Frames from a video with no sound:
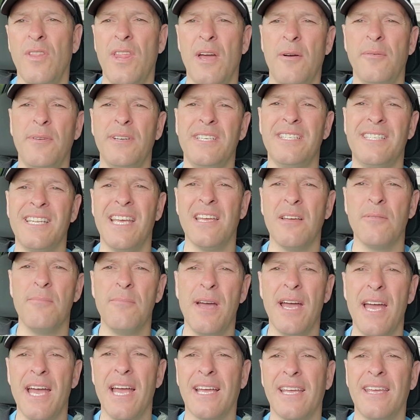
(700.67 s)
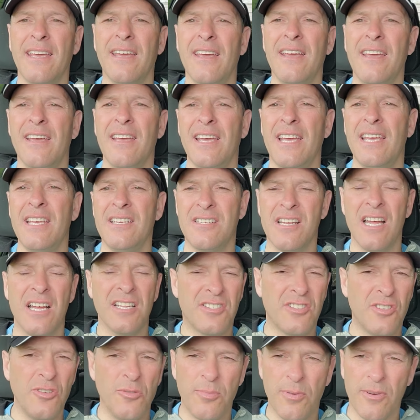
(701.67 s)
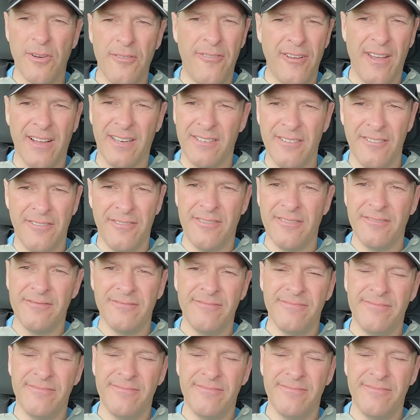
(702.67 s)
Now, when you take him back, he's not super effective.